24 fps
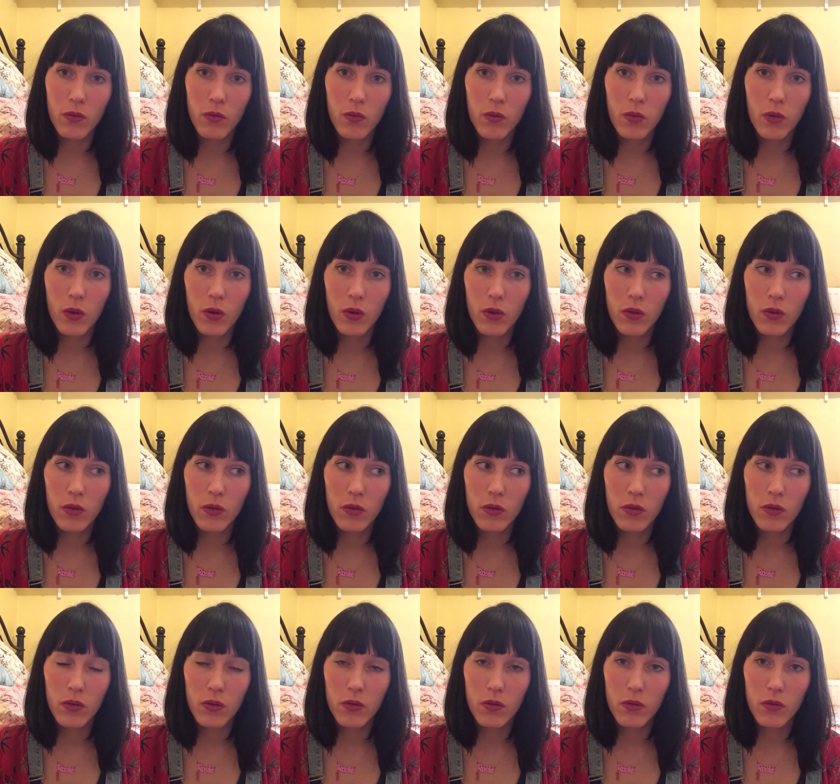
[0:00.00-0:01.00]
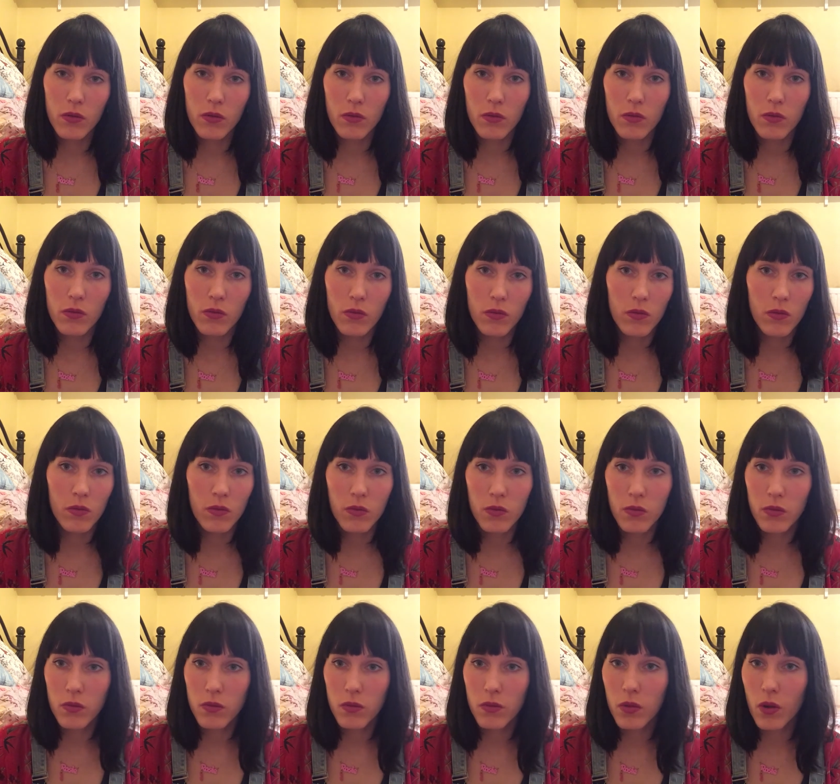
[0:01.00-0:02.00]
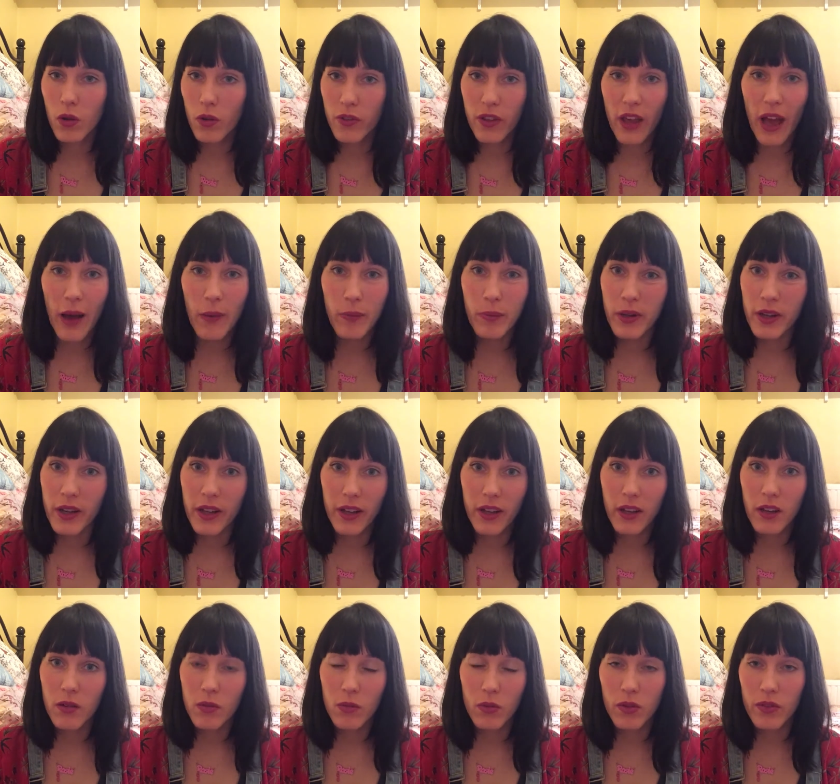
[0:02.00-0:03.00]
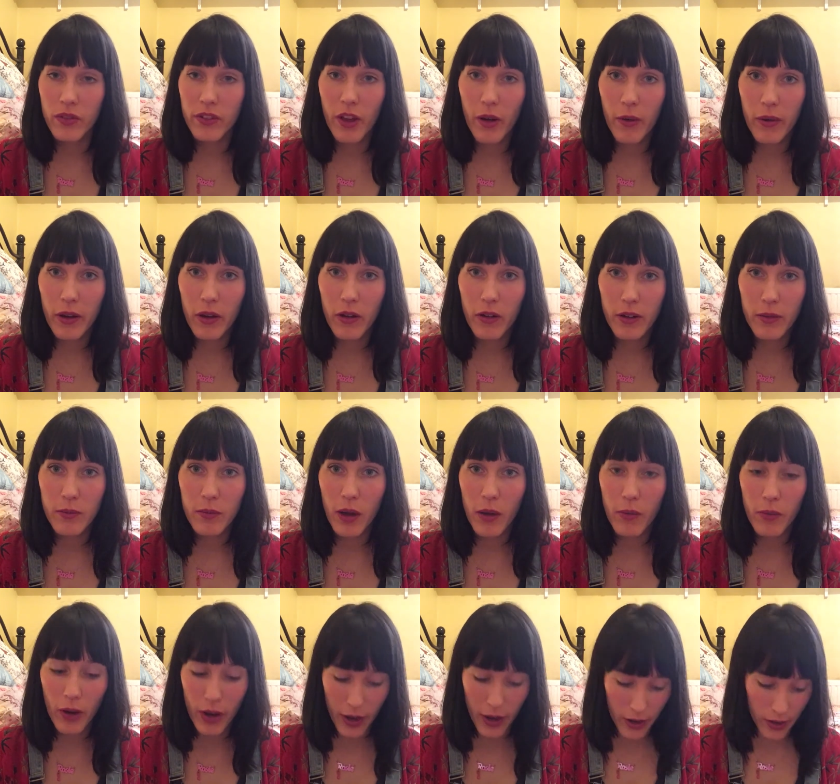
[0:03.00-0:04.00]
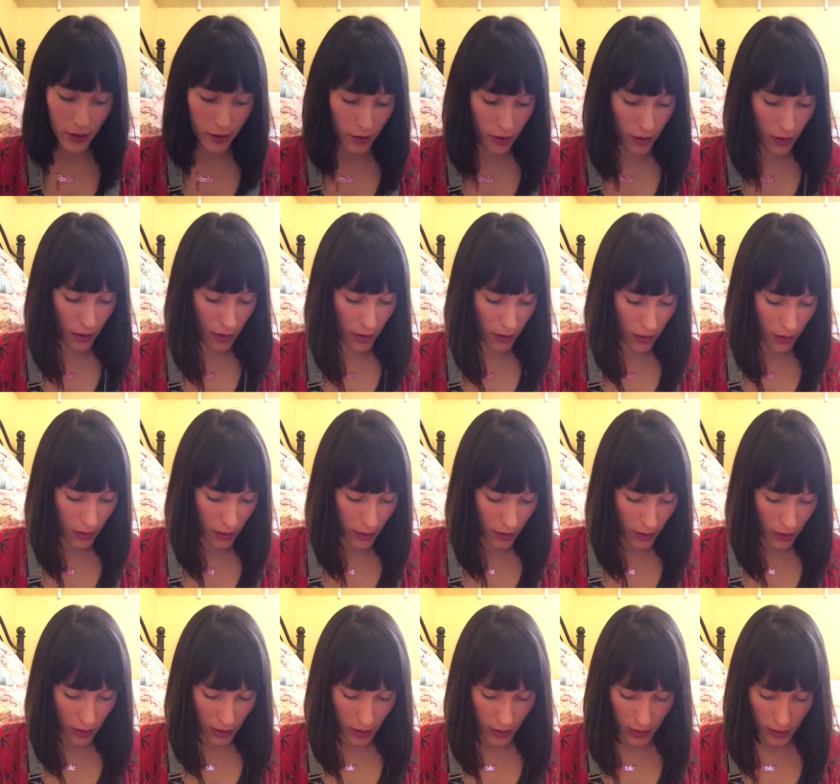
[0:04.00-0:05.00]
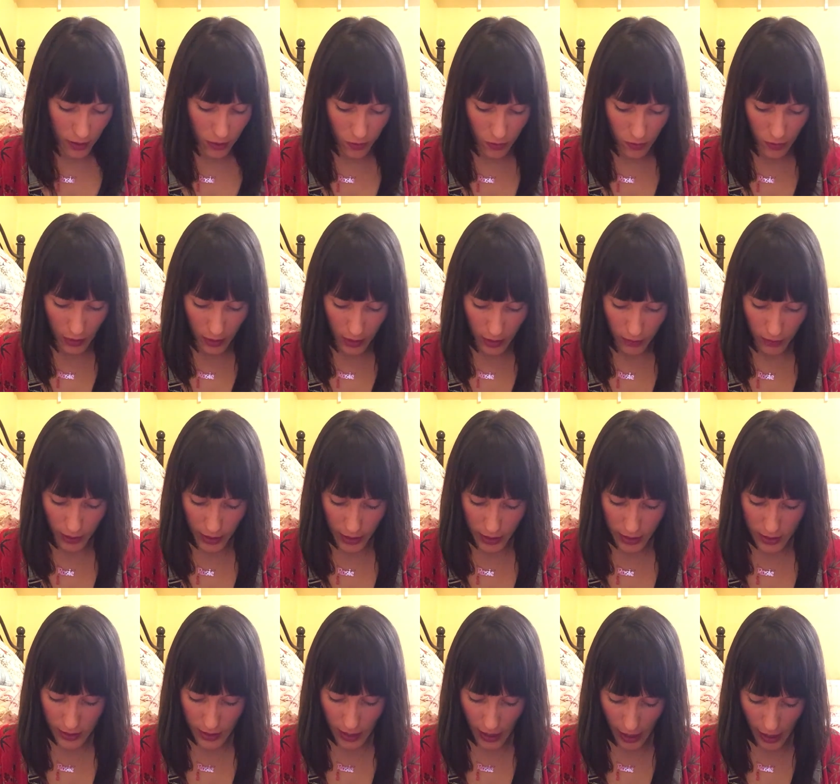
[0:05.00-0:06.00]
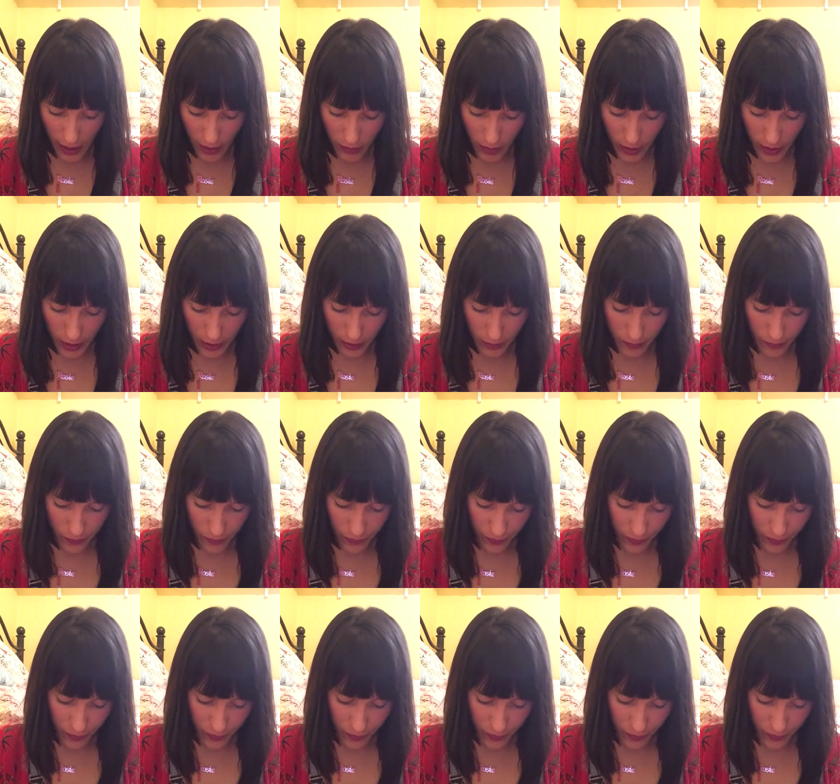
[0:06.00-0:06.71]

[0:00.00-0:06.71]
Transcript: what's happening, what's going on in my brain, and it's really, really scary.